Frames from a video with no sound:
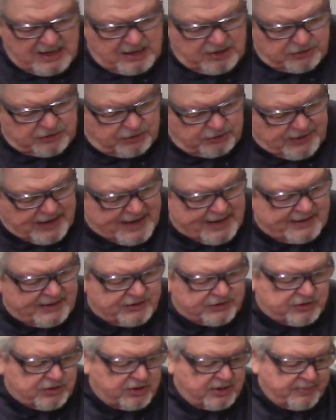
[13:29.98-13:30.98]
So that
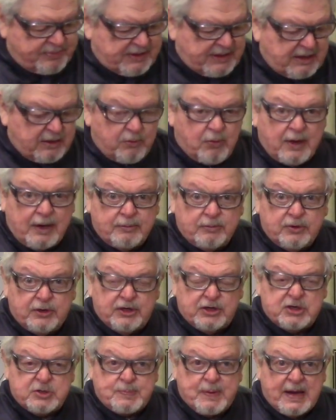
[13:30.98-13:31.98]
is going to be what I'm going
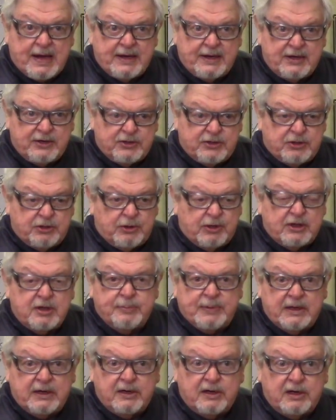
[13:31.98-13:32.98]
to expand into. It
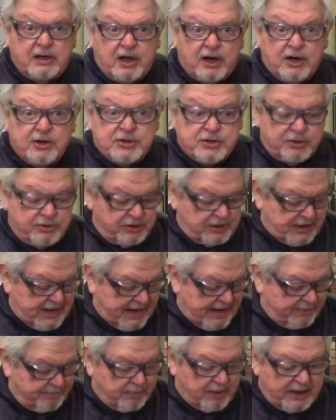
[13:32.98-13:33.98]
could be a little larger than
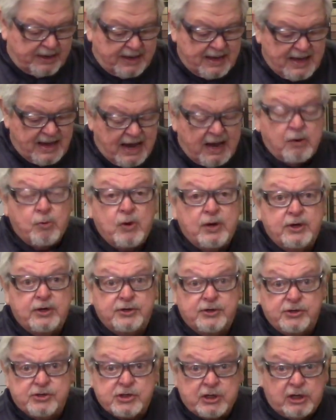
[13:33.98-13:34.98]
that, but I want
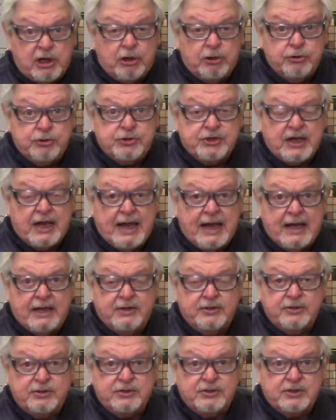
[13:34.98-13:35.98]
it as close
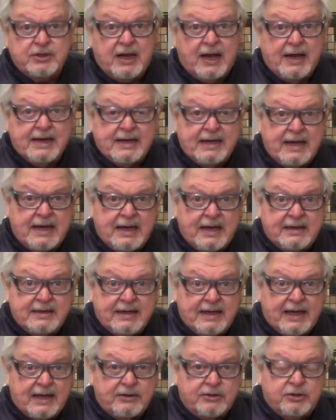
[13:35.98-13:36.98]
as I can
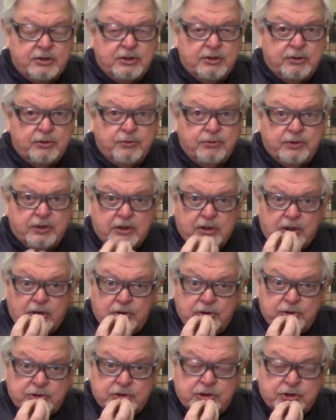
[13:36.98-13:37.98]
get to the
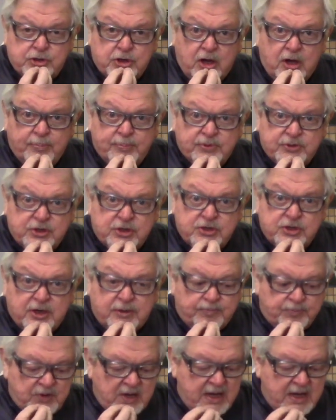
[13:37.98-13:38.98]
closed jaw
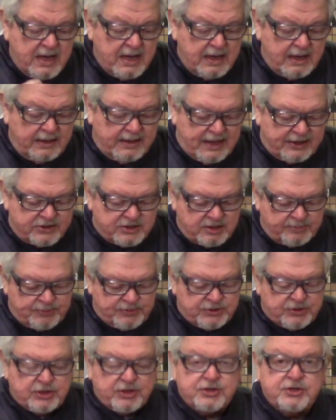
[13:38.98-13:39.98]
position. That's the
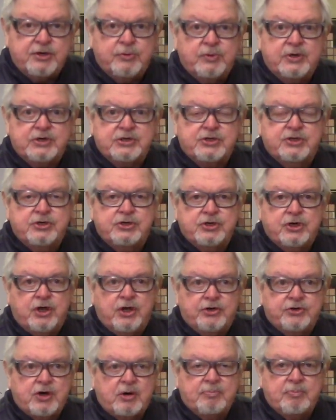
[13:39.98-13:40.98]
position in which the
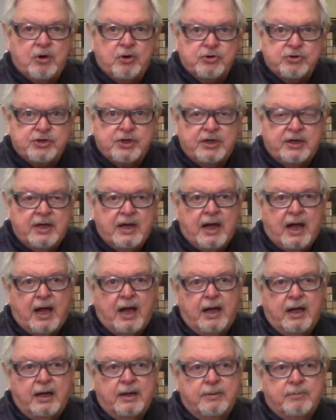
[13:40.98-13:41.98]
jaws are most
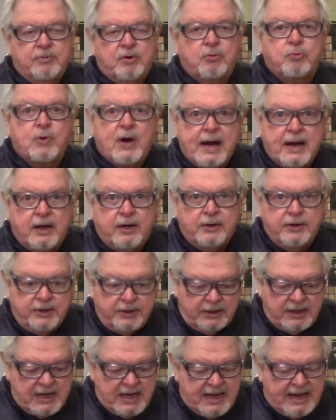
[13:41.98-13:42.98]
round.
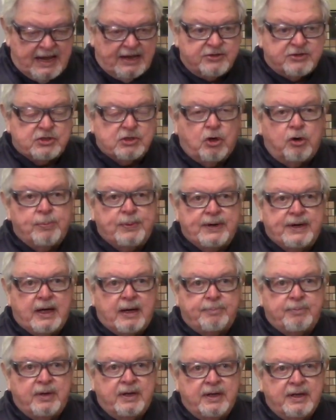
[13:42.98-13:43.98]
As they open
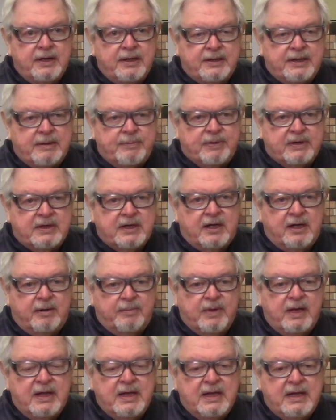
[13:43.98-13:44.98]
up, they
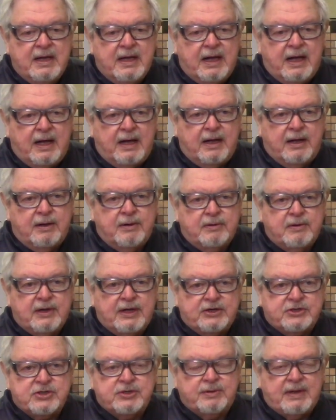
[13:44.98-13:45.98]
become
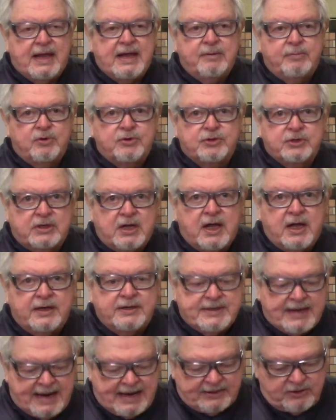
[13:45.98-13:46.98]
less able to
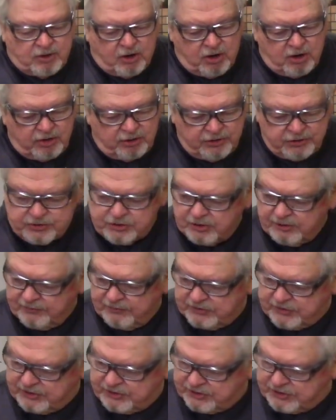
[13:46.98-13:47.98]
contact all the
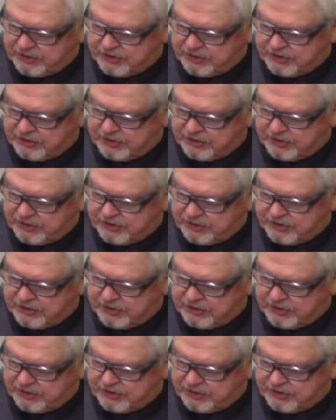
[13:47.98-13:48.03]
surfaces.